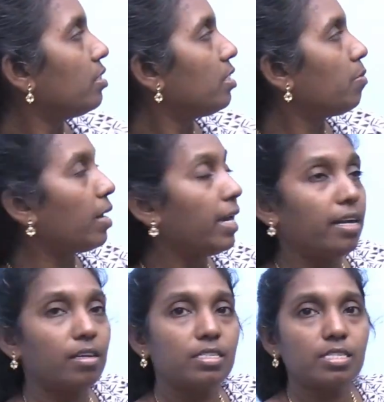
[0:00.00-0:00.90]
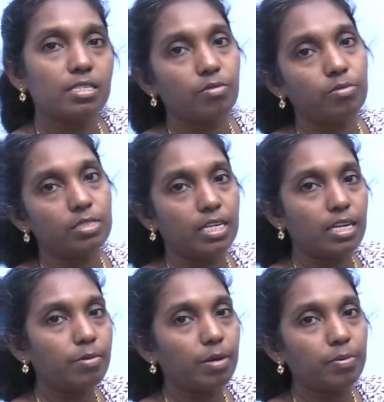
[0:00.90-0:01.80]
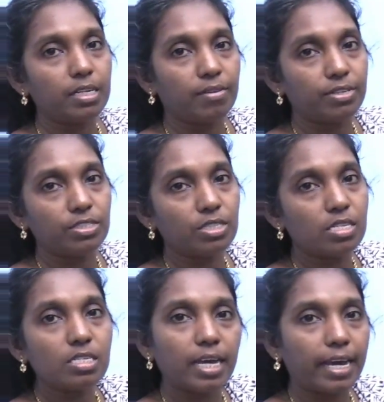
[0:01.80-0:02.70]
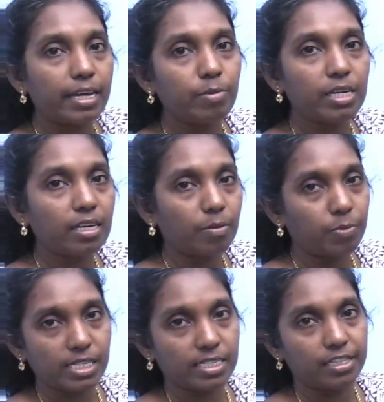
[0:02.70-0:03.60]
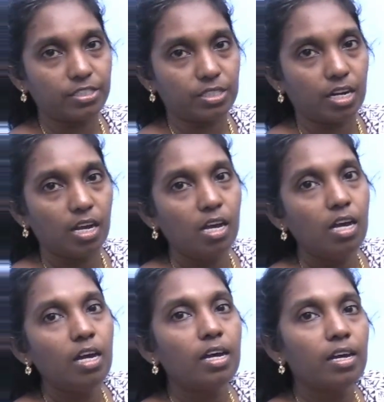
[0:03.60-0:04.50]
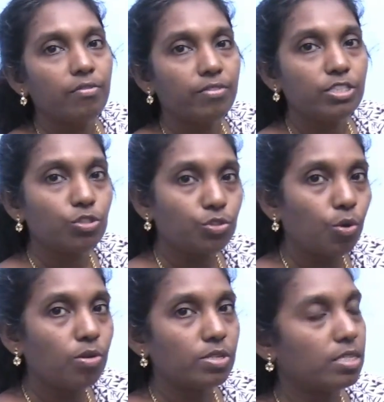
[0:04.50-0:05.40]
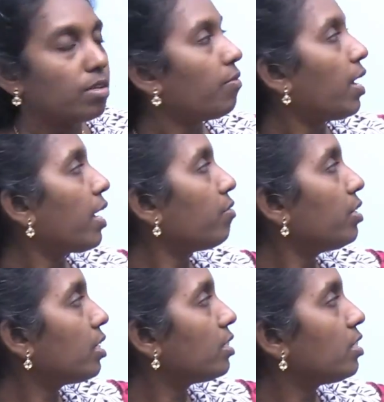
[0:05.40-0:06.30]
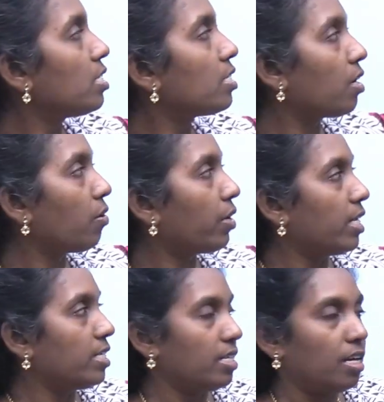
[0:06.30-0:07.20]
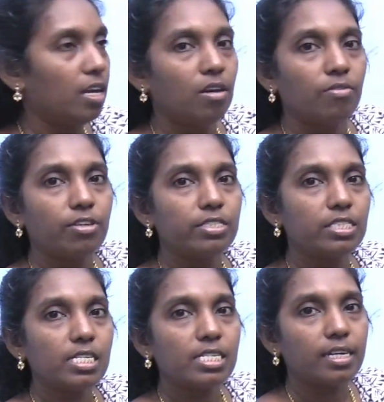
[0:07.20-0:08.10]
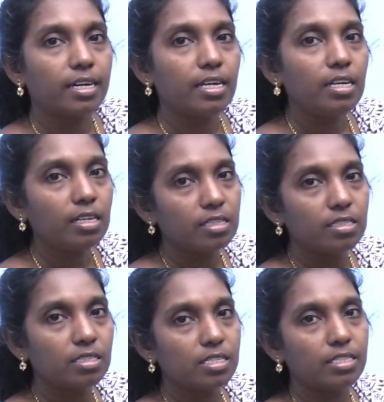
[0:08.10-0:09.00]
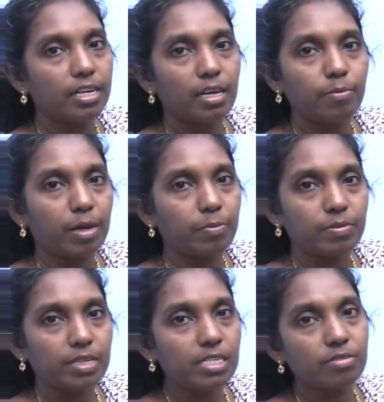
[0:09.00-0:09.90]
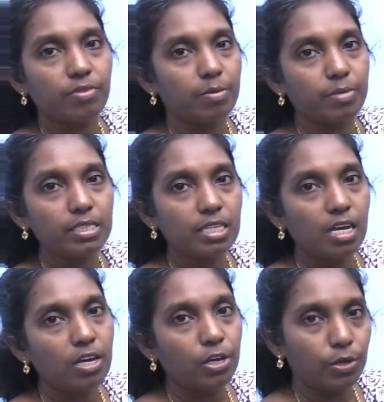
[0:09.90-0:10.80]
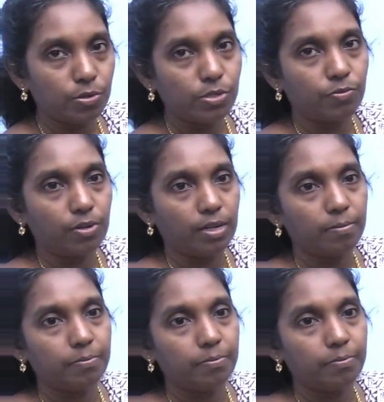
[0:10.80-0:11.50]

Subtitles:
It is a genetic mapping definition is diagrammatic representation, which shows wherever the genes are located. For gene study, this genetic mapping is very much useful.